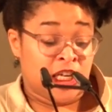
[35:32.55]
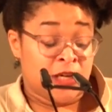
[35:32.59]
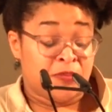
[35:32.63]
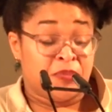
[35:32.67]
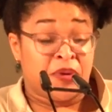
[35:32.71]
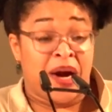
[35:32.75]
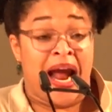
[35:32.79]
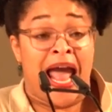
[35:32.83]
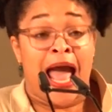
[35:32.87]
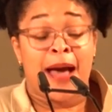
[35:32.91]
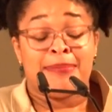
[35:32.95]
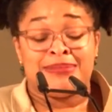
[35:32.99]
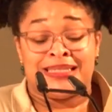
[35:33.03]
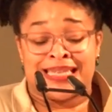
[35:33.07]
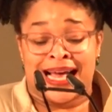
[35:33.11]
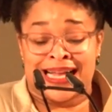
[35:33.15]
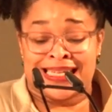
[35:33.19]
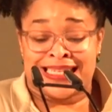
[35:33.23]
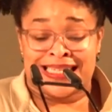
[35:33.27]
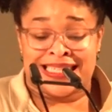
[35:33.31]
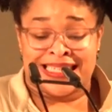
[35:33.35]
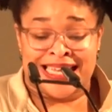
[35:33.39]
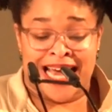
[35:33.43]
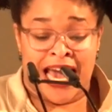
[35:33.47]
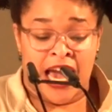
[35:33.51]
and perhaps that
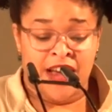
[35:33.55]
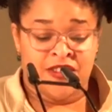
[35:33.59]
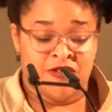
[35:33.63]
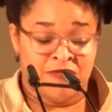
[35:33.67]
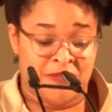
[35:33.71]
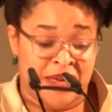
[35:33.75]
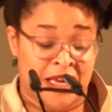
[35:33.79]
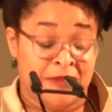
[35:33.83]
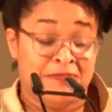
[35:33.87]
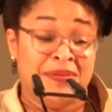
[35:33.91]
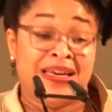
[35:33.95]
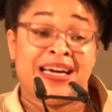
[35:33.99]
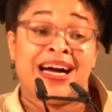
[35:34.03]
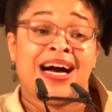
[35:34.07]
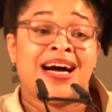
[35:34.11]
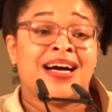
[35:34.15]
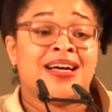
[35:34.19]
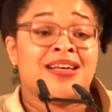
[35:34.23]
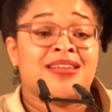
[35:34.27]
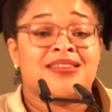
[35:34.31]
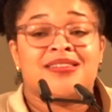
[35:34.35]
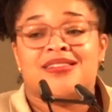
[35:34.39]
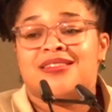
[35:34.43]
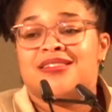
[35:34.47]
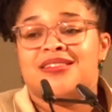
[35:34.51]
saved me
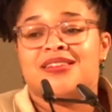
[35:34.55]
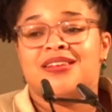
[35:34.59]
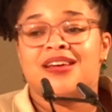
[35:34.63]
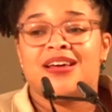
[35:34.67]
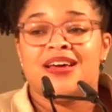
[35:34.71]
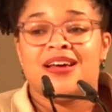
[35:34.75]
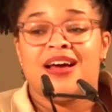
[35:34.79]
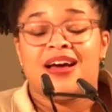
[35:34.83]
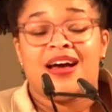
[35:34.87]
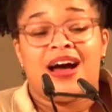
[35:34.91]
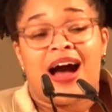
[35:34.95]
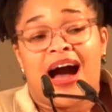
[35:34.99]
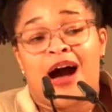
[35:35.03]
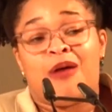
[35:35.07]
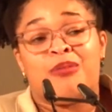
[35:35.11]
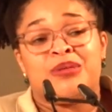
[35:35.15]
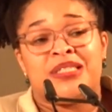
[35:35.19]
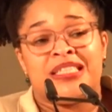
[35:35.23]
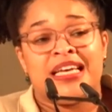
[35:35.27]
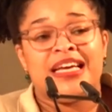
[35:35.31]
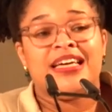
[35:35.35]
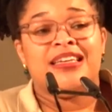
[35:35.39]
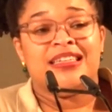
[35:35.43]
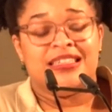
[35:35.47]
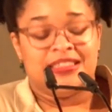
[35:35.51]
because I
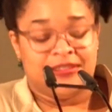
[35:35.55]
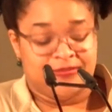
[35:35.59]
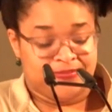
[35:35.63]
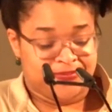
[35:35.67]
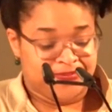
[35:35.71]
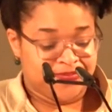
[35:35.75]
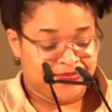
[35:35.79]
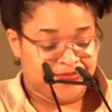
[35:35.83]
was hidden.